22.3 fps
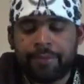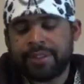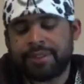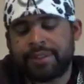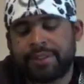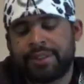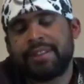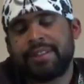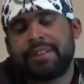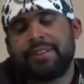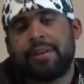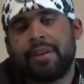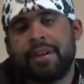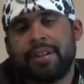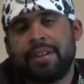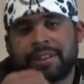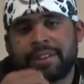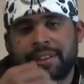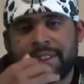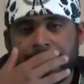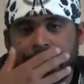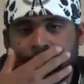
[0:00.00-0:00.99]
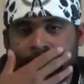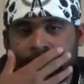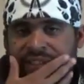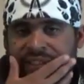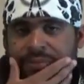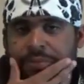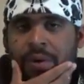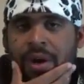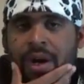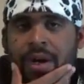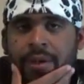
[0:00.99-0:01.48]
Okay, when it says they're
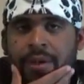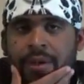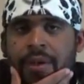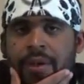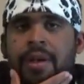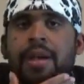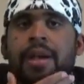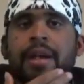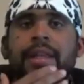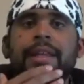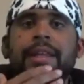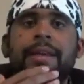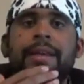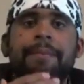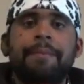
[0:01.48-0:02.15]
unstable as water,